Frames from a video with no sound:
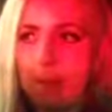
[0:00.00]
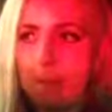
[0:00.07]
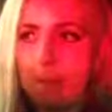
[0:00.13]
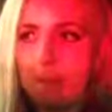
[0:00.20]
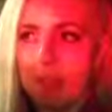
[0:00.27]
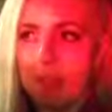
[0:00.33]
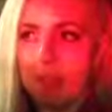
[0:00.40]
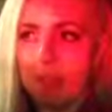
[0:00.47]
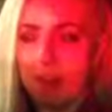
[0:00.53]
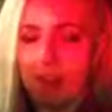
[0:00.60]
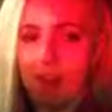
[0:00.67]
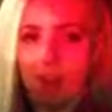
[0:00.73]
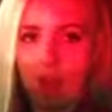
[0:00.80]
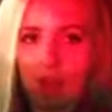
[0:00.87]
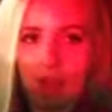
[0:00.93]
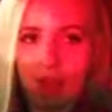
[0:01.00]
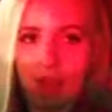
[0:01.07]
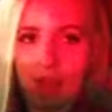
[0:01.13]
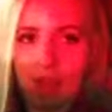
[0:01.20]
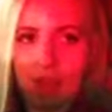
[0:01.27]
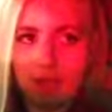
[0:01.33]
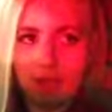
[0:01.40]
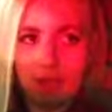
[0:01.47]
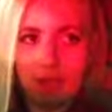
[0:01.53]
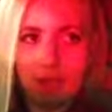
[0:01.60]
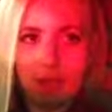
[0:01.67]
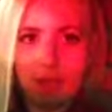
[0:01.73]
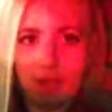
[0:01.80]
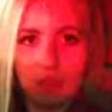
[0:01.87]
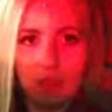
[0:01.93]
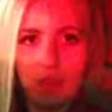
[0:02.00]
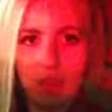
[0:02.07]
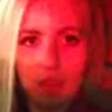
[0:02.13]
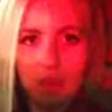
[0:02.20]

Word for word: But then my driveway got